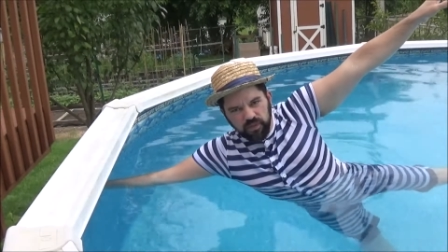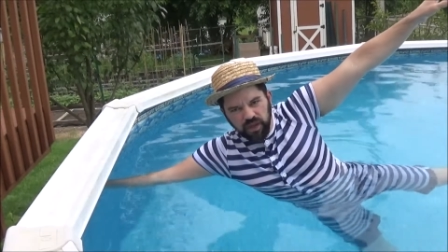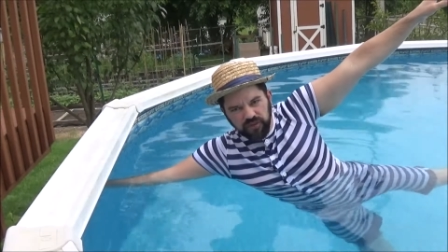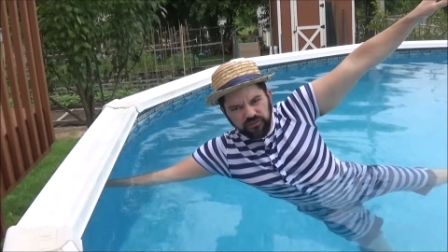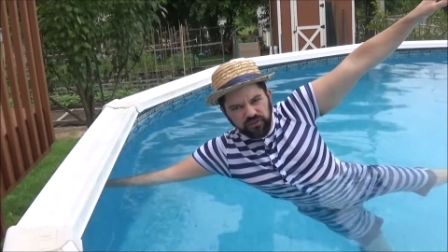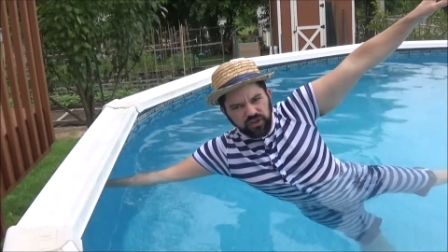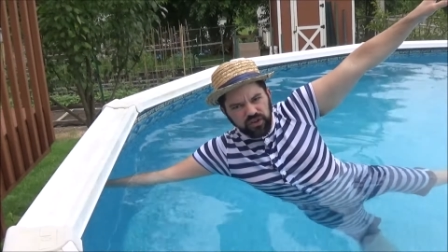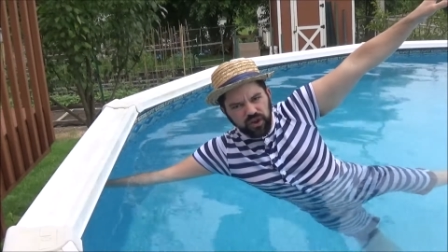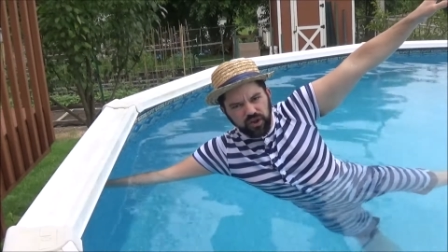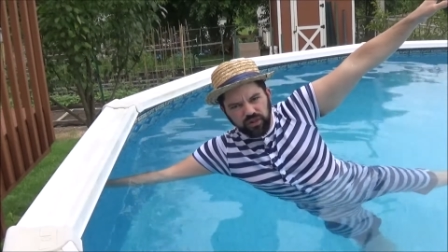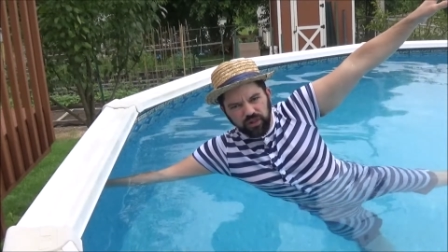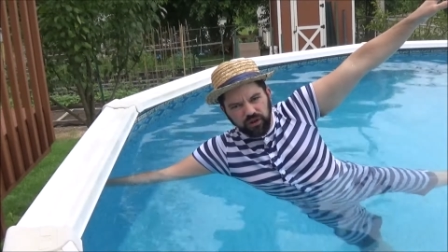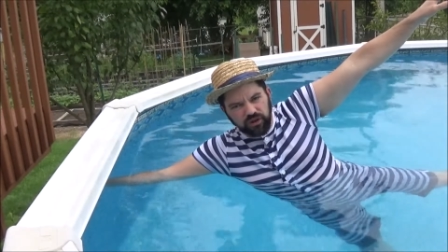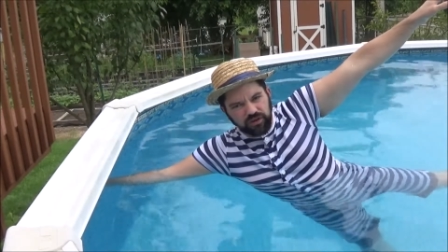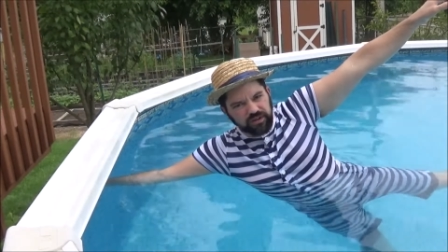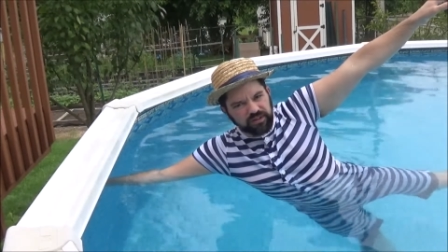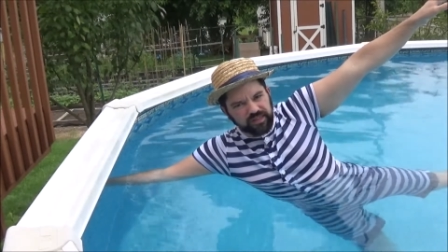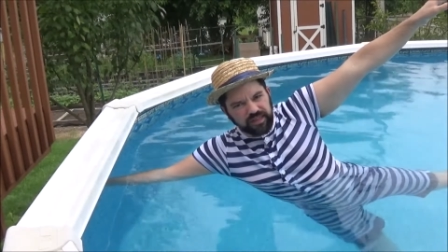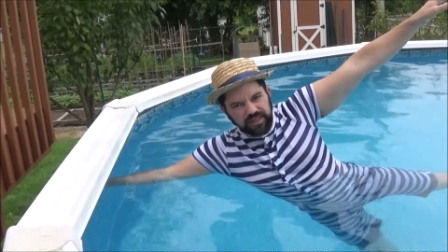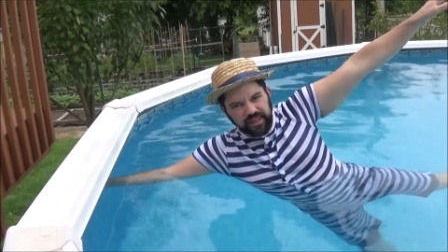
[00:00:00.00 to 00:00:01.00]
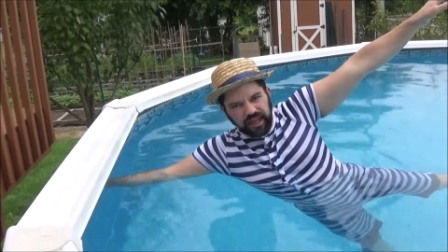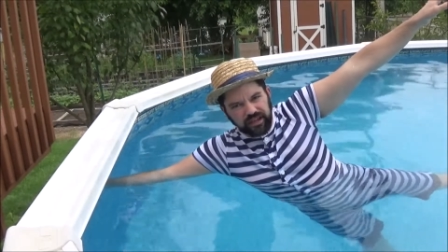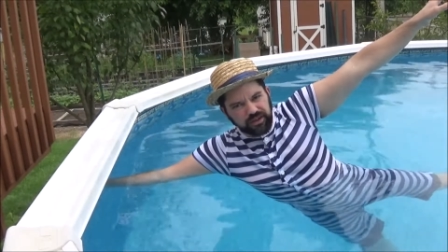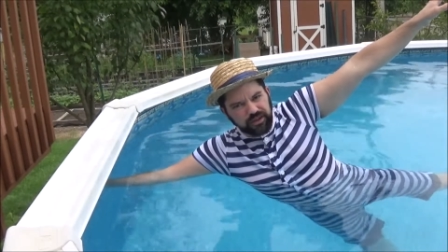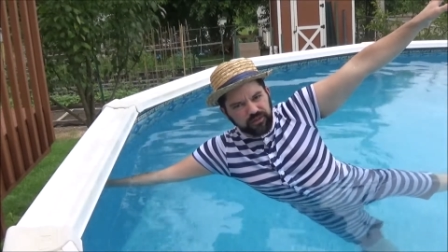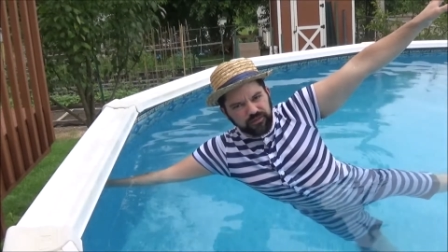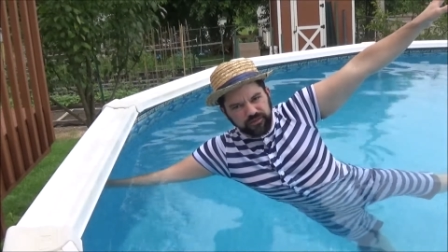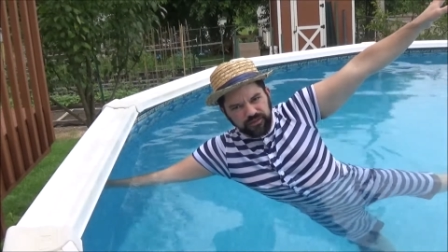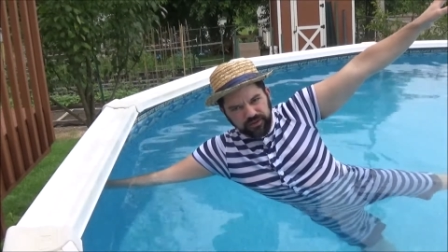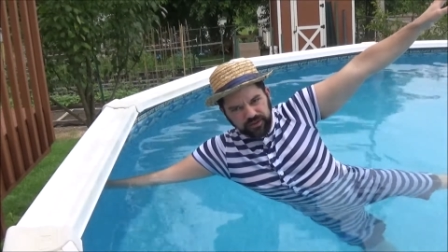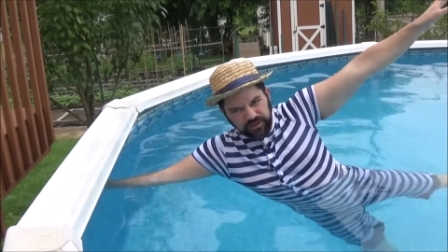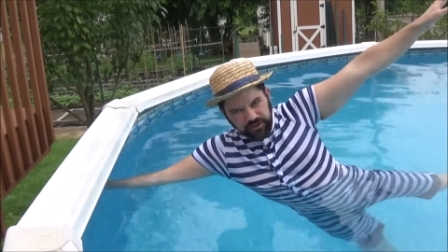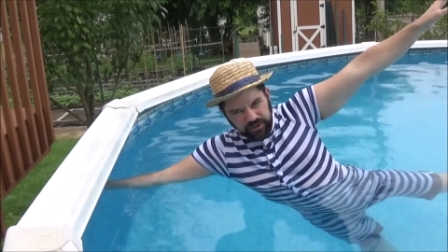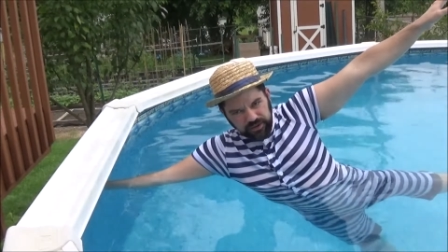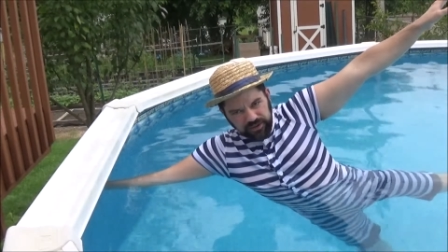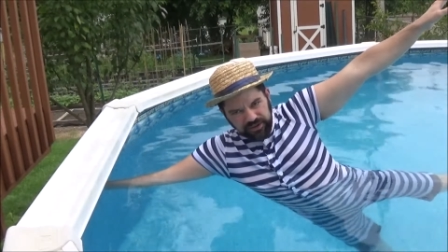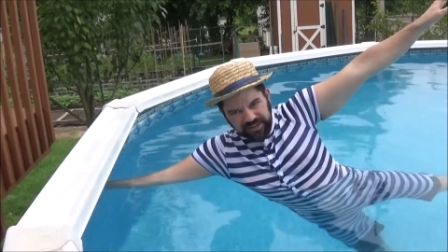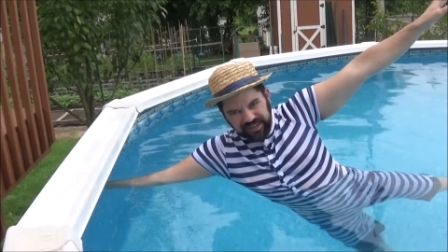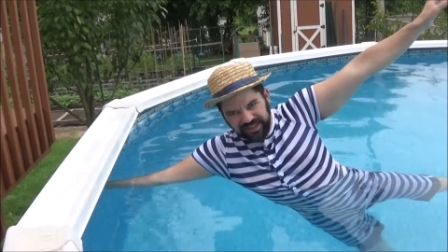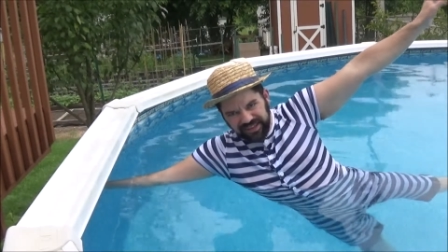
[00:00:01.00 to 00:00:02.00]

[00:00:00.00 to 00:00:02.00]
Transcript: If you can go longer than that, good for you.